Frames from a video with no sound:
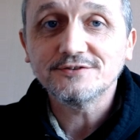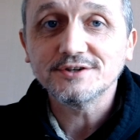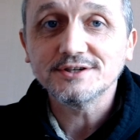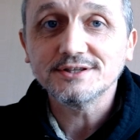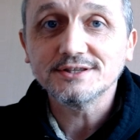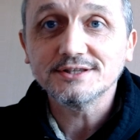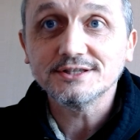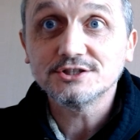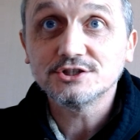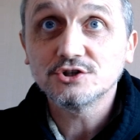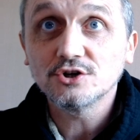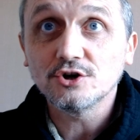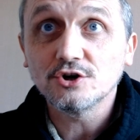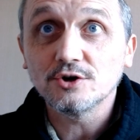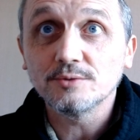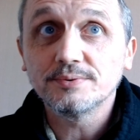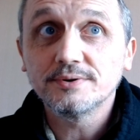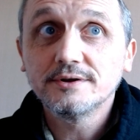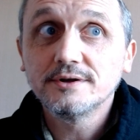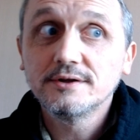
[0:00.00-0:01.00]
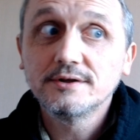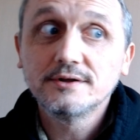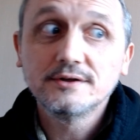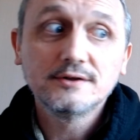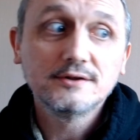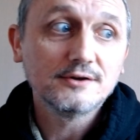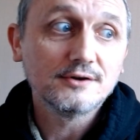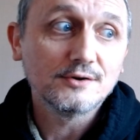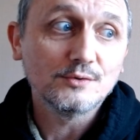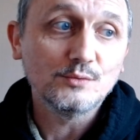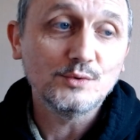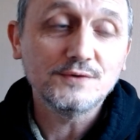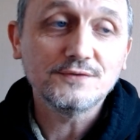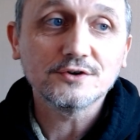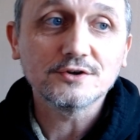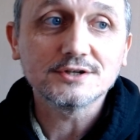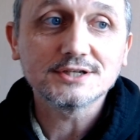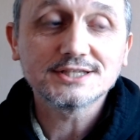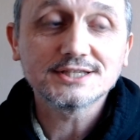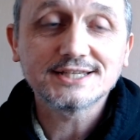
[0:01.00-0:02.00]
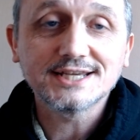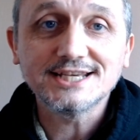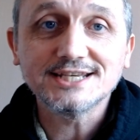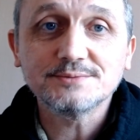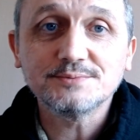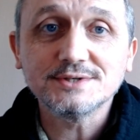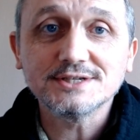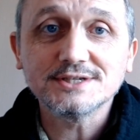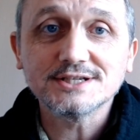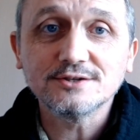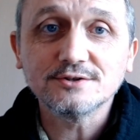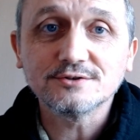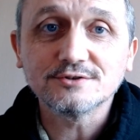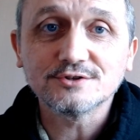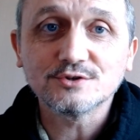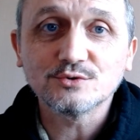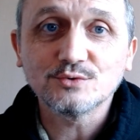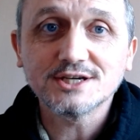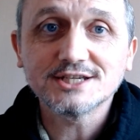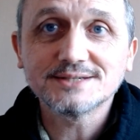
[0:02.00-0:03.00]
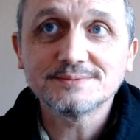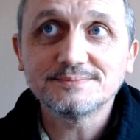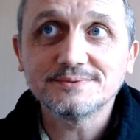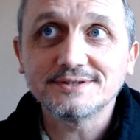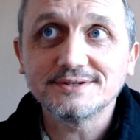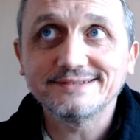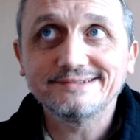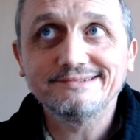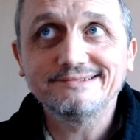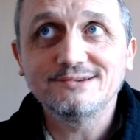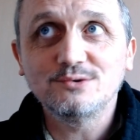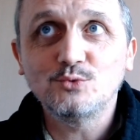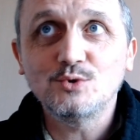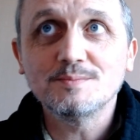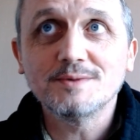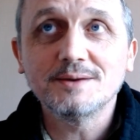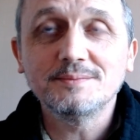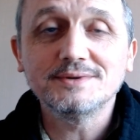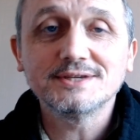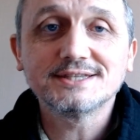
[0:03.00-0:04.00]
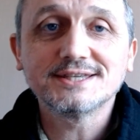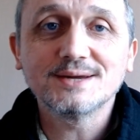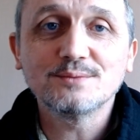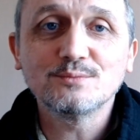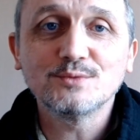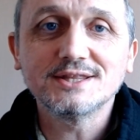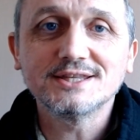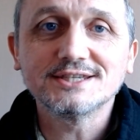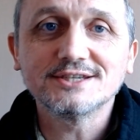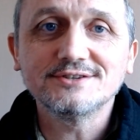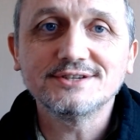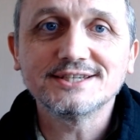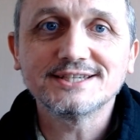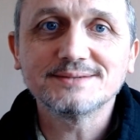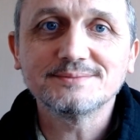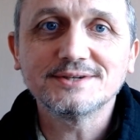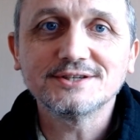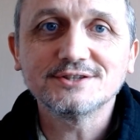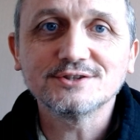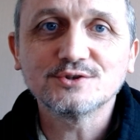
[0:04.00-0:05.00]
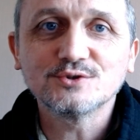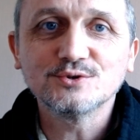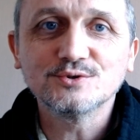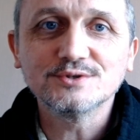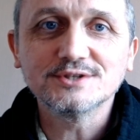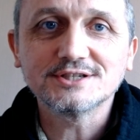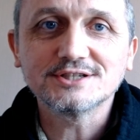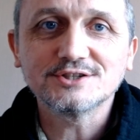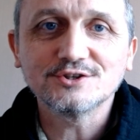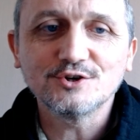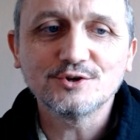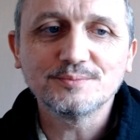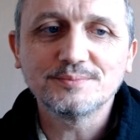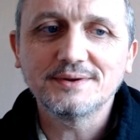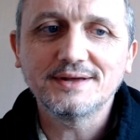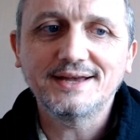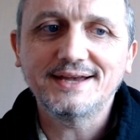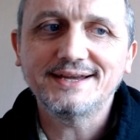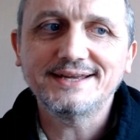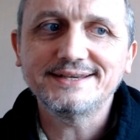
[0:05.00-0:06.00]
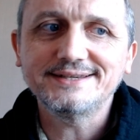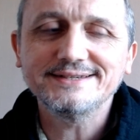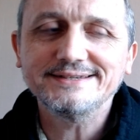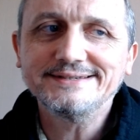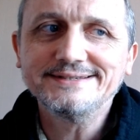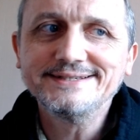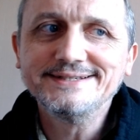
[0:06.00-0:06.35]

The shop, we've got a Sainsbury's local to us, but we might be somewhere there's only some other corner shop and